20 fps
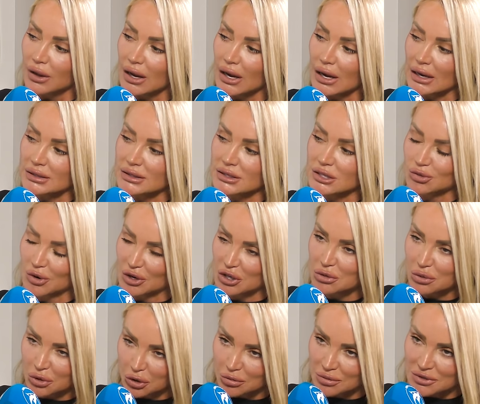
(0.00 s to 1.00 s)
it's
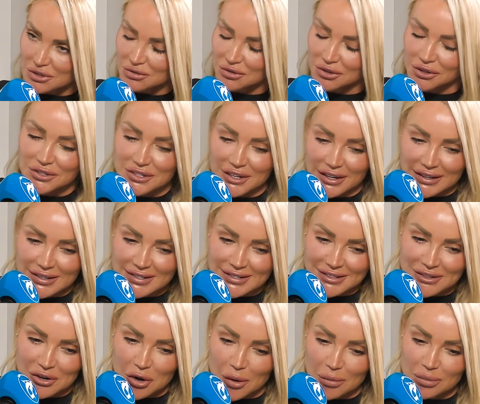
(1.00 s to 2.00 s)
especially when you come into Rude, it's
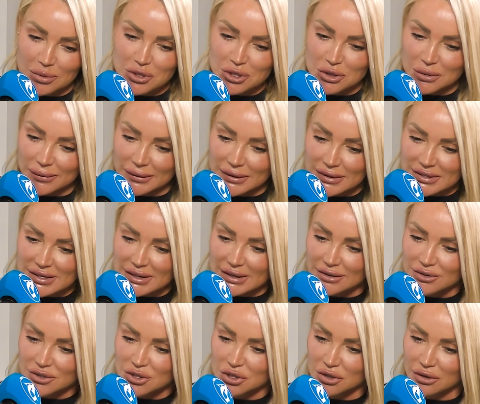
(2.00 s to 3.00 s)
an
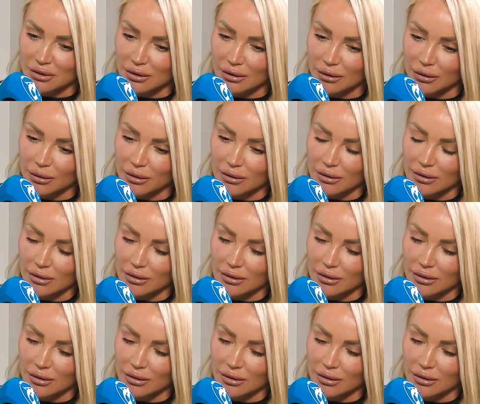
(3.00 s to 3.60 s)
opportunity to